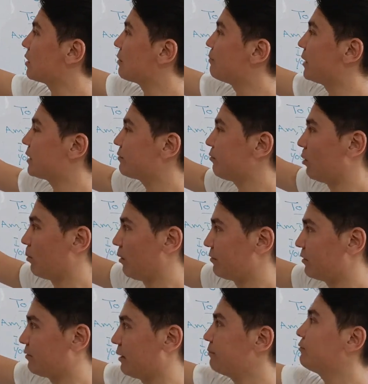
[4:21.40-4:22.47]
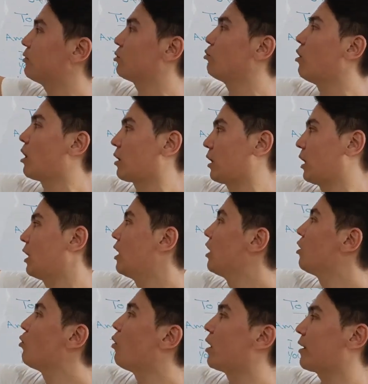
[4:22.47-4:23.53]
that the base form of the verb for water.
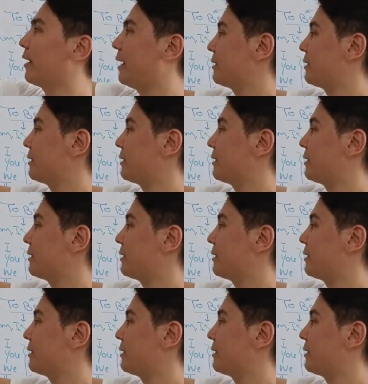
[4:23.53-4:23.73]
Water